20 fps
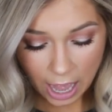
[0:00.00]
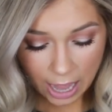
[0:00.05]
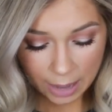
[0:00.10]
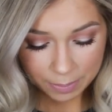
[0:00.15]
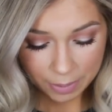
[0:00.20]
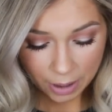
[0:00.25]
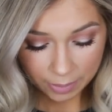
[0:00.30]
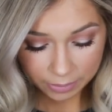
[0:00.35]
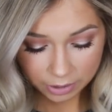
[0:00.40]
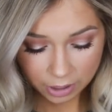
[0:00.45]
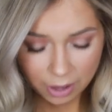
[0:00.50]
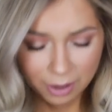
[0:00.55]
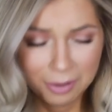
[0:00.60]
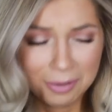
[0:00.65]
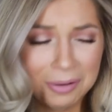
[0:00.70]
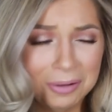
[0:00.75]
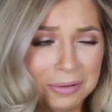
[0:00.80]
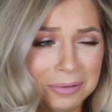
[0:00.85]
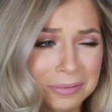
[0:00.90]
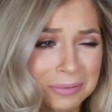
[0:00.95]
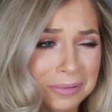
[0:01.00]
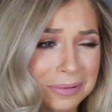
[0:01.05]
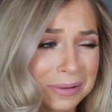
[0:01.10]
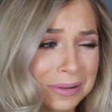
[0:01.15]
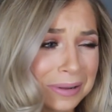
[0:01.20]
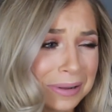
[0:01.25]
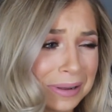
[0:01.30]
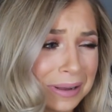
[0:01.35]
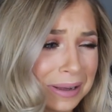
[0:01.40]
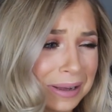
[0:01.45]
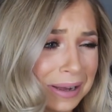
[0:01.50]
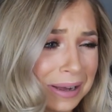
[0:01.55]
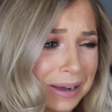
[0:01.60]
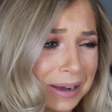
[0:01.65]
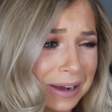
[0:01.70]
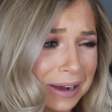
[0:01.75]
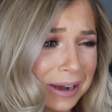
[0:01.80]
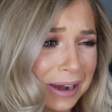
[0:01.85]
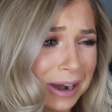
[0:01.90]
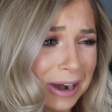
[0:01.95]
I probably,
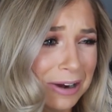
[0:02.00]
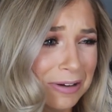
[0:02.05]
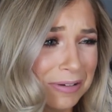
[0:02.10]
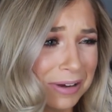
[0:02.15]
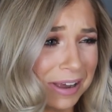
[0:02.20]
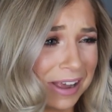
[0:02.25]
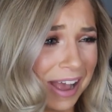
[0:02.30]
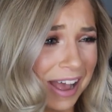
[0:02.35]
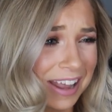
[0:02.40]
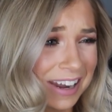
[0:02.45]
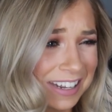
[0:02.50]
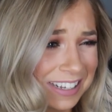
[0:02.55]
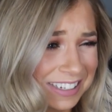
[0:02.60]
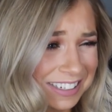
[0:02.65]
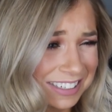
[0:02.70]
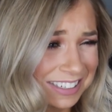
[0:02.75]
oh my god.